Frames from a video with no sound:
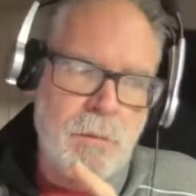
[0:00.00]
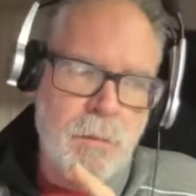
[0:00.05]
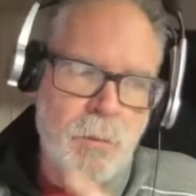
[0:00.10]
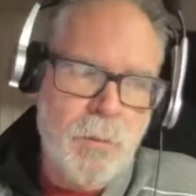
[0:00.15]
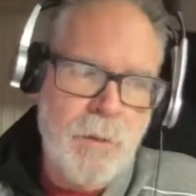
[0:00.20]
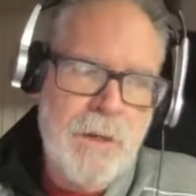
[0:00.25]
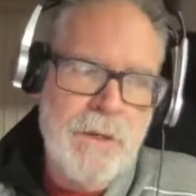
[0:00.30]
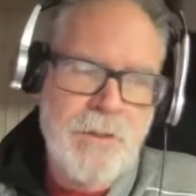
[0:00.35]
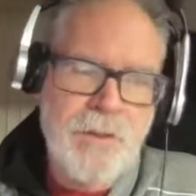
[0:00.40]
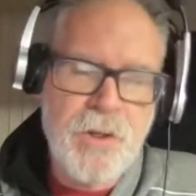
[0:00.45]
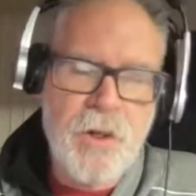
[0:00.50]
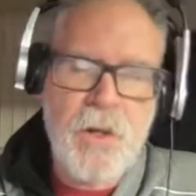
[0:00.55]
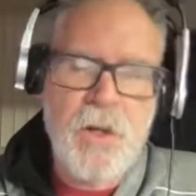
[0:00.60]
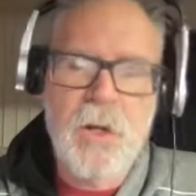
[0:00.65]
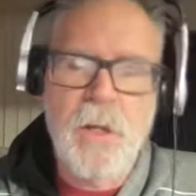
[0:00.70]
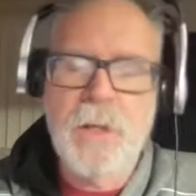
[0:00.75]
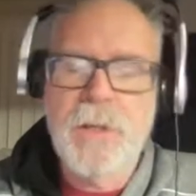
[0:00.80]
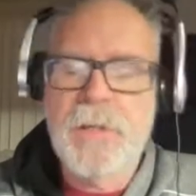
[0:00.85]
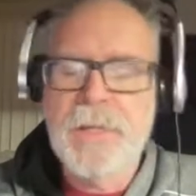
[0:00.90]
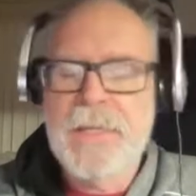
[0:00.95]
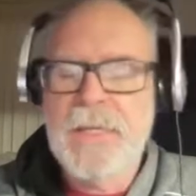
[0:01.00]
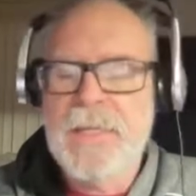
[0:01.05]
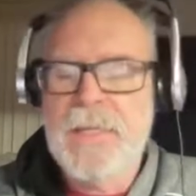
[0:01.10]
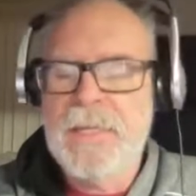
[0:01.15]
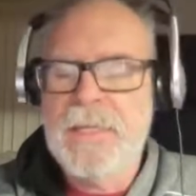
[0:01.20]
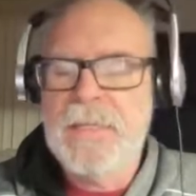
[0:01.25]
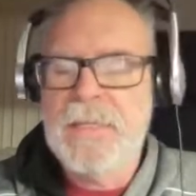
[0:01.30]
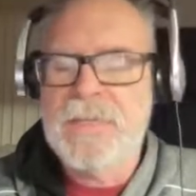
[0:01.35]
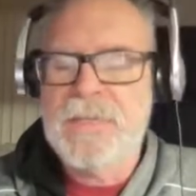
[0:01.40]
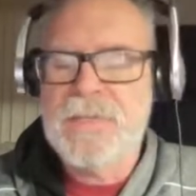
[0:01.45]
Red Dawn
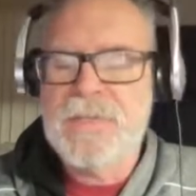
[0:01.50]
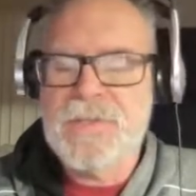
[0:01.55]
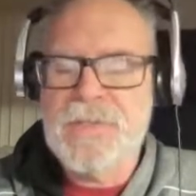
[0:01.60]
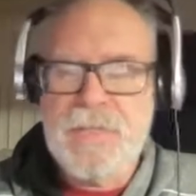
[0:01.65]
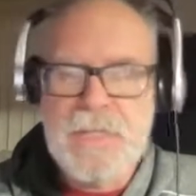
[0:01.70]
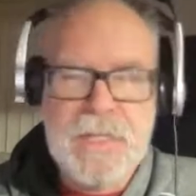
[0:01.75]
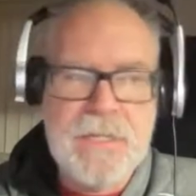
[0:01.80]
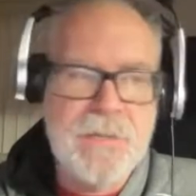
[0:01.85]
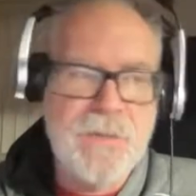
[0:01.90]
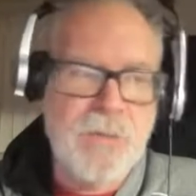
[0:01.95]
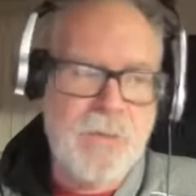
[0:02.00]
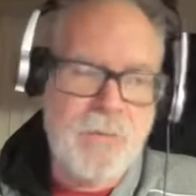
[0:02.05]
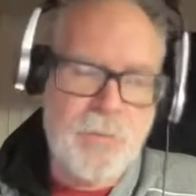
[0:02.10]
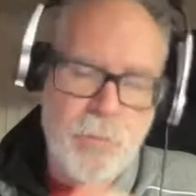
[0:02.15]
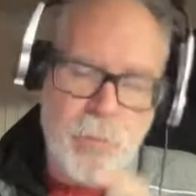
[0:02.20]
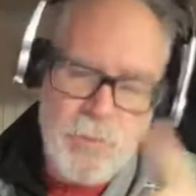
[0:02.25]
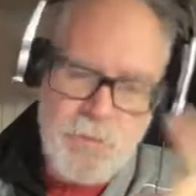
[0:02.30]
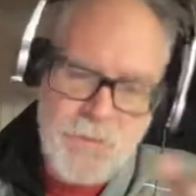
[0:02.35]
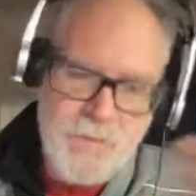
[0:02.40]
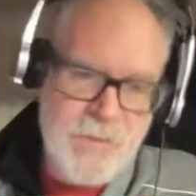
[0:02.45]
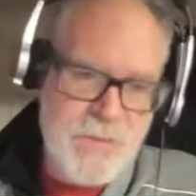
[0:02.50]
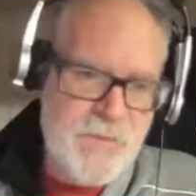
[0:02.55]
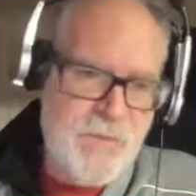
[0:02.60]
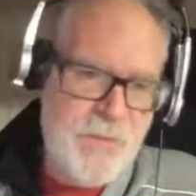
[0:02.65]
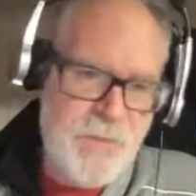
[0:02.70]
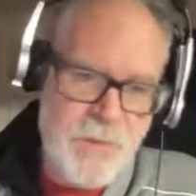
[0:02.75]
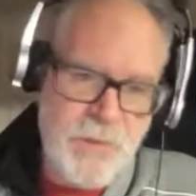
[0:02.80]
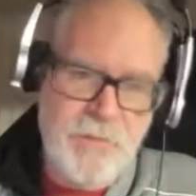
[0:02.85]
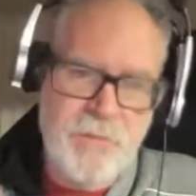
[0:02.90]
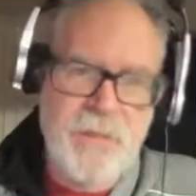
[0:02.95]
is either, of course,
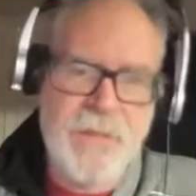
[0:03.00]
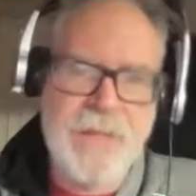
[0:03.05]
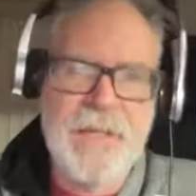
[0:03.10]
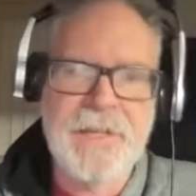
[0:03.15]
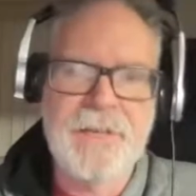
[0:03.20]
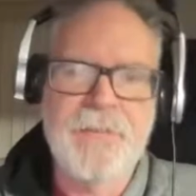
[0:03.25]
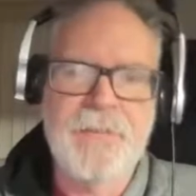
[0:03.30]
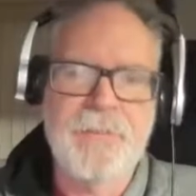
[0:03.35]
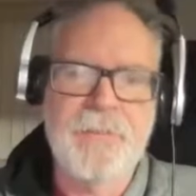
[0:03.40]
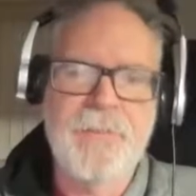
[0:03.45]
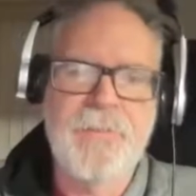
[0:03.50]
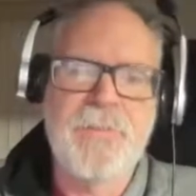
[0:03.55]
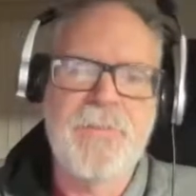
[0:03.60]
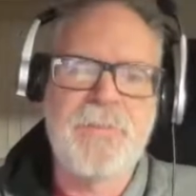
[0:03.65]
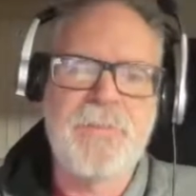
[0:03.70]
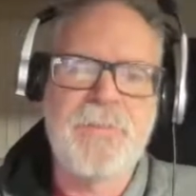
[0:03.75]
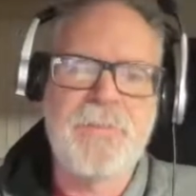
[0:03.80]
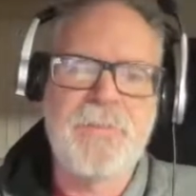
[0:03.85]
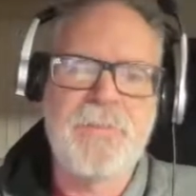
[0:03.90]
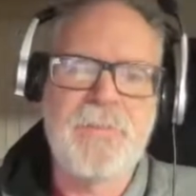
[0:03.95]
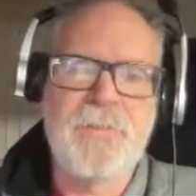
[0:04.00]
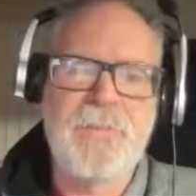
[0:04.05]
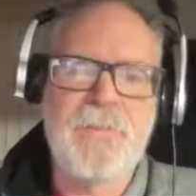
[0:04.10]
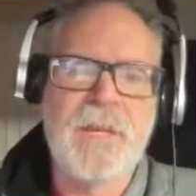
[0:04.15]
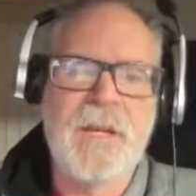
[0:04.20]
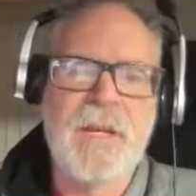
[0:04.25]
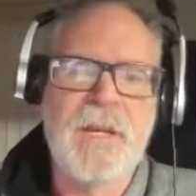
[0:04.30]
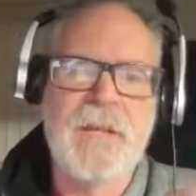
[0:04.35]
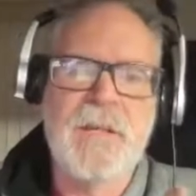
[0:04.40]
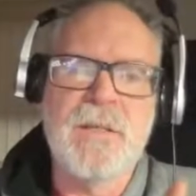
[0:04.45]
Fistful of Lead,
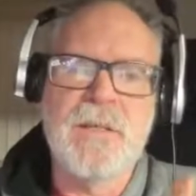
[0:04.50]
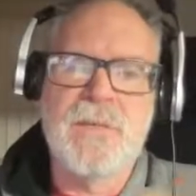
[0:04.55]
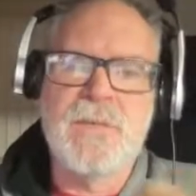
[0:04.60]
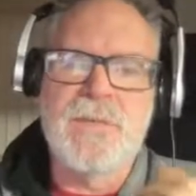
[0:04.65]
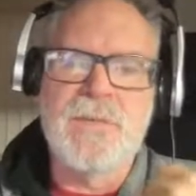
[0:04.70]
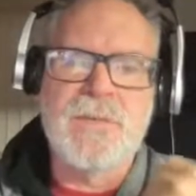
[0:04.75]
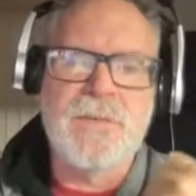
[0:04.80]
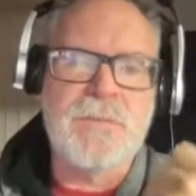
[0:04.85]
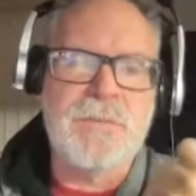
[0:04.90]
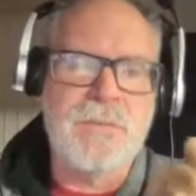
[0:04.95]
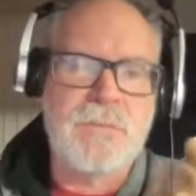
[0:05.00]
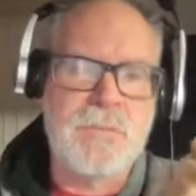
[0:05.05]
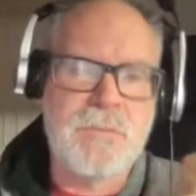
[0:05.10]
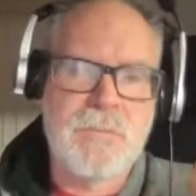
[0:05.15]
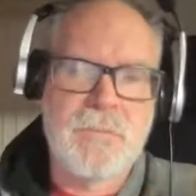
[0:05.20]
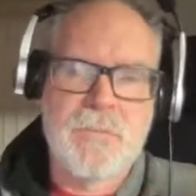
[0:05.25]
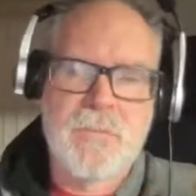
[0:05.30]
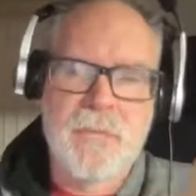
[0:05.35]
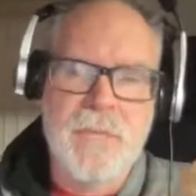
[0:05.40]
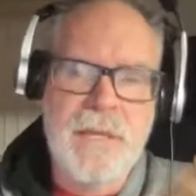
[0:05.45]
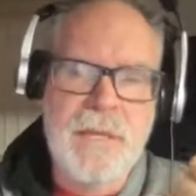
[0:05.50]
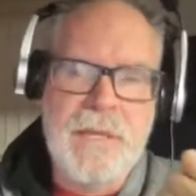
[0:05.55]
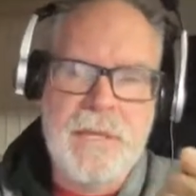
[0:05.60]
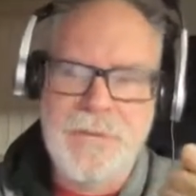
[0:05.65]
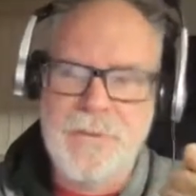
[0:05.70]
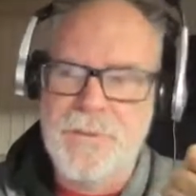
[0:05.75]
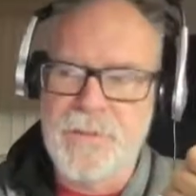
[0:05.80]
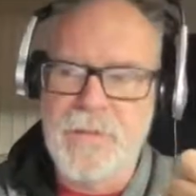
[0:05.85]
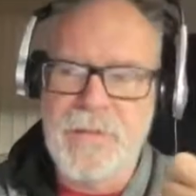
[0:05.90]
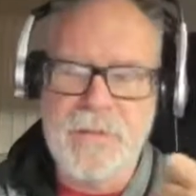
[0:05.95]
because
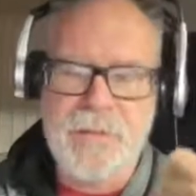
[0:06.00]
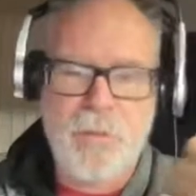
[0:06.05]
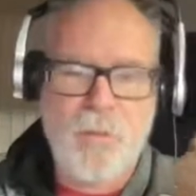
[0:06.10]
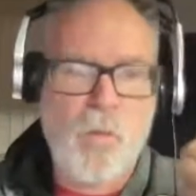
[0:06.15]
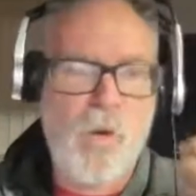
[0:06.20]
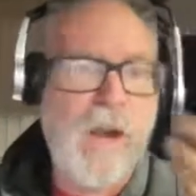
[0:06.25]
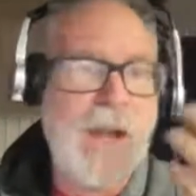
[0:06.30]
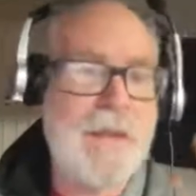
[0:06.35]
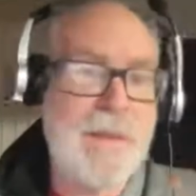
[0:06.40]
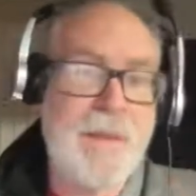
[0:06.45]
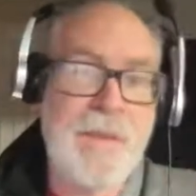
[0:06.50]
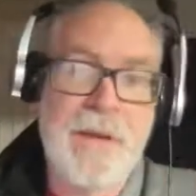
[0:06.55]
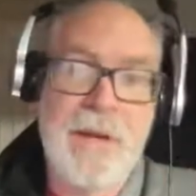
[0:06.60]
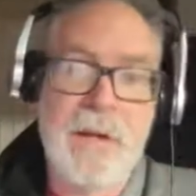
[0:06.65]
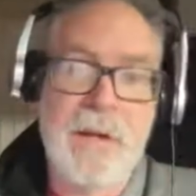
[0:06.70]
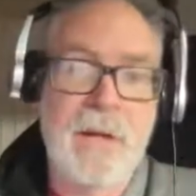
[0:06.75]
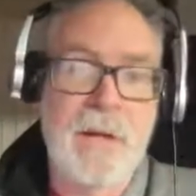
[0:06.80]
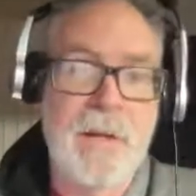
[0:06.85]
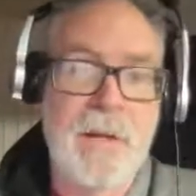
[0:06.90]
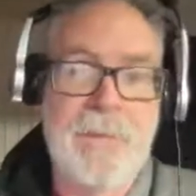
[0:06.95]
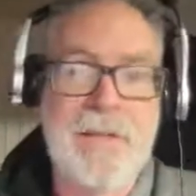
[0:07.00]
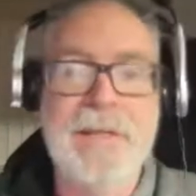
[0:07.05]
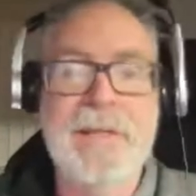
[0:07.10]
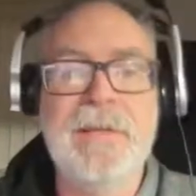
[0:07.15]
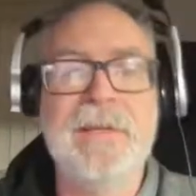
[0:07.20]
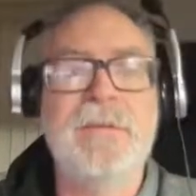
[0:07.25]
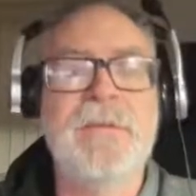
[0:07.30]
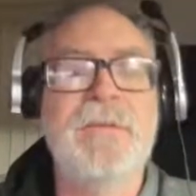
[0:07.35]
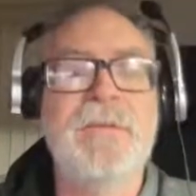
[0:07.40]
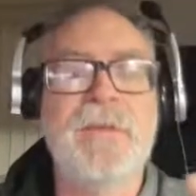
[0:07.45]
it's right there. I
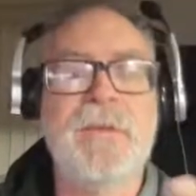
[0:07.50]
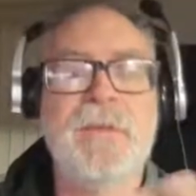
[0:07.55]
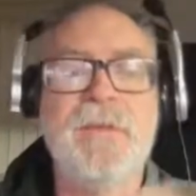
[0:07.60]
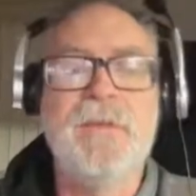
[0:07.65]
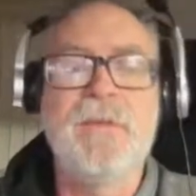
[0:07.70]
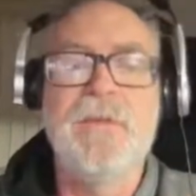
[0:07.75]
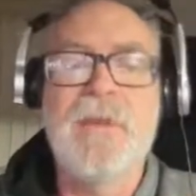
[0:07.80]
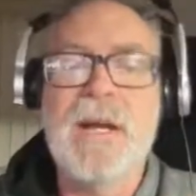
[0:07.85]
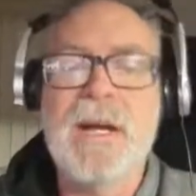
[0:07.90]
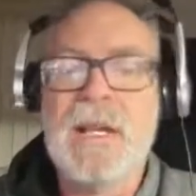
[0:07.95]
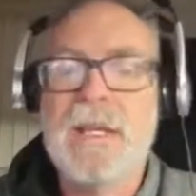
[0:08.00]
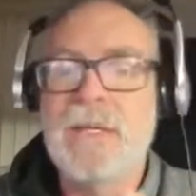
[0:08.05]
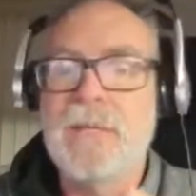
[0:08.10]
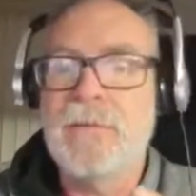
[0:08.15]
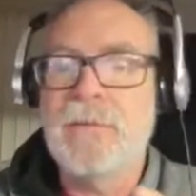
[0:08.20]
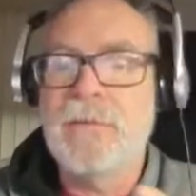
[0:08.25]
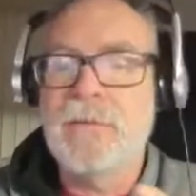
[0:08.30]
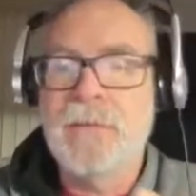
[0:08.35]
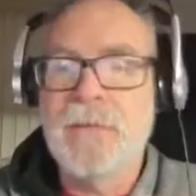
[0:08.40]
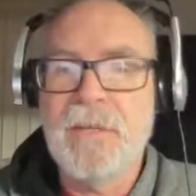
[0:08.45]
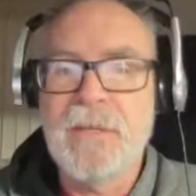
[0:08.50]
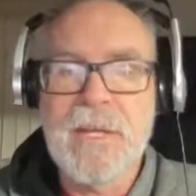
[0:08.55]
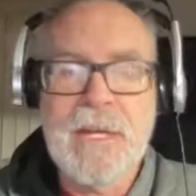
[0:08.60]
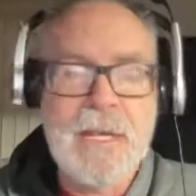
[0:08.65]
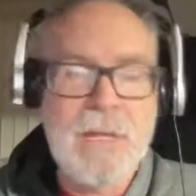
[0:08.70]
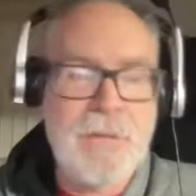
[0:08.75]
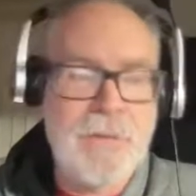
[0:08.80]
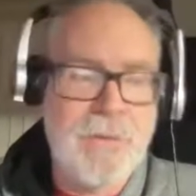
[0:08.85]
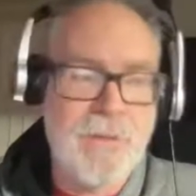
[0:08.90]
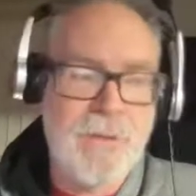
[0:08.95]
mean, you got
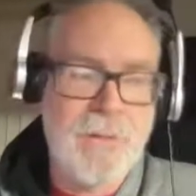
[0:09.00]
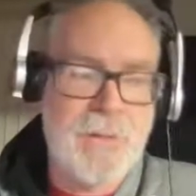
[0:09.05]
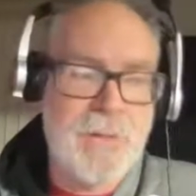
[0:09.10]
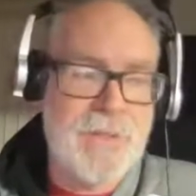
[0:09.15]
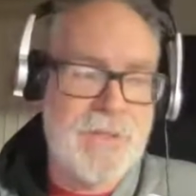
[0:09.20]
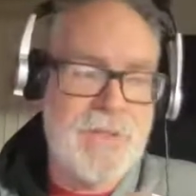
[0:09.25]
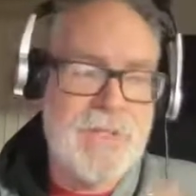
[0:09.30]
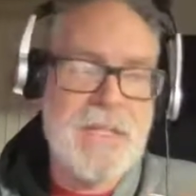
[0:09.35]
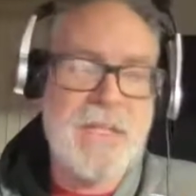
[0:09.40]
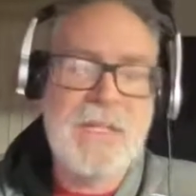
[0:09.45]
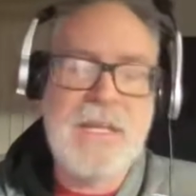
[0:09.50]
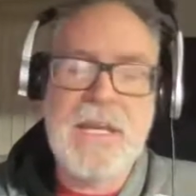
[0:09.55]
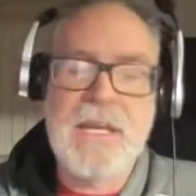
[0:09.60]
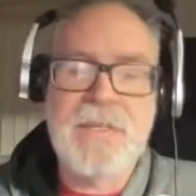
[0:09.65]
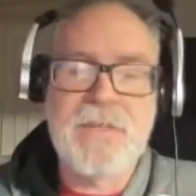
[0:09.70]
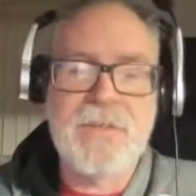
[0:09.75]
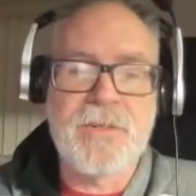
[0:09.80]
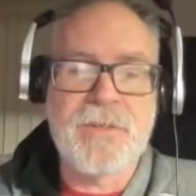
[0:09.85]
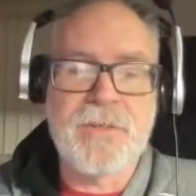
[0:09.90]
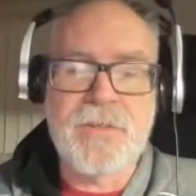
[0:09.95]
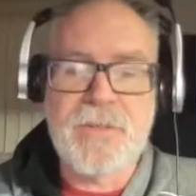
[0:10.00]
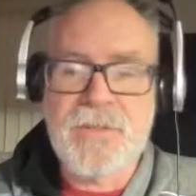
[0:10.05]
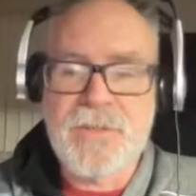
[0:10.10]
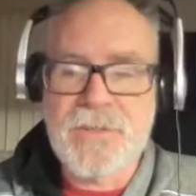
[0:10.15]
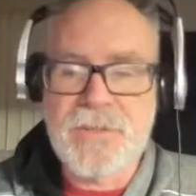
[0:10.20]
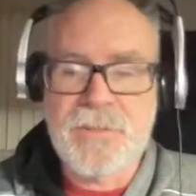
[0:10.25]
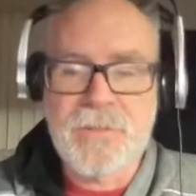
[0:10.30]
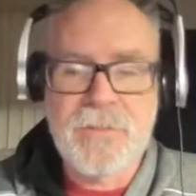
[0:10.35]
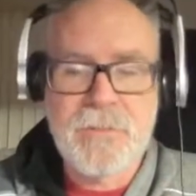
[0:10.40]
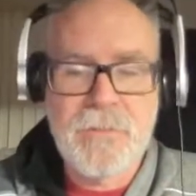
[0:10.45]
the
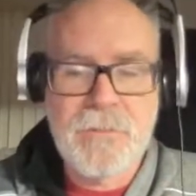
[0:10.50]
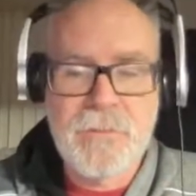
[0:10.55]
teenagers.